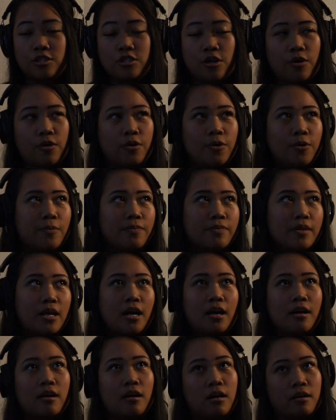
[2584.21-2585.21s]
So
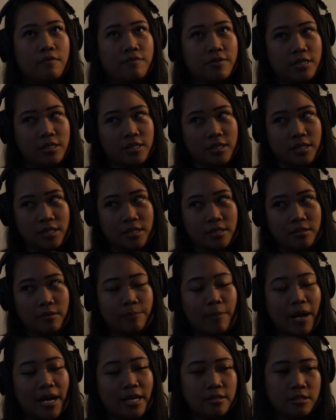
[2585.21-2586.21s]

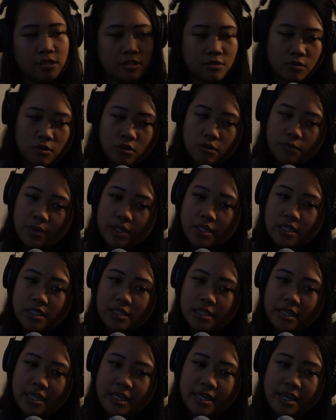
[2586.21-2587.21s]
my school
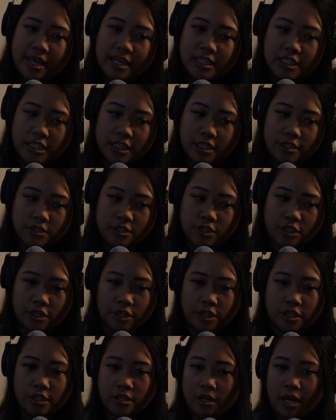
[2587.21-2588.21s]
was EKG and
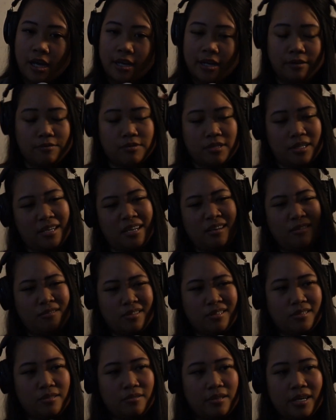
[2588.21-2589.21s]
CERT, and I was like, I don't
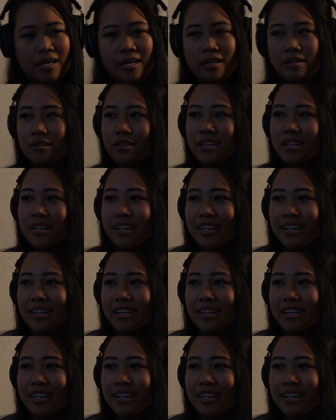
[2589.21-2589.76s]
want to do that.